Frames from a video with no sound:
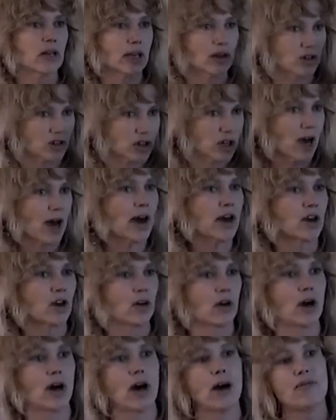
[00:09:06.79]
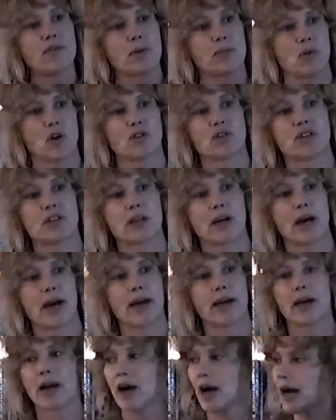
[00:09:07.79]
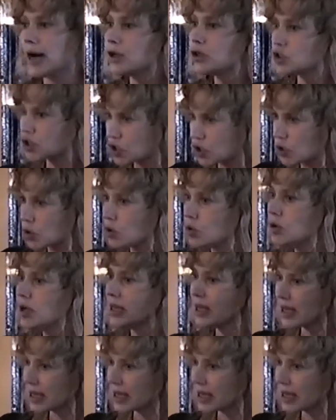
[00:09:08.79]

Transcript: and daughter of the Most High are to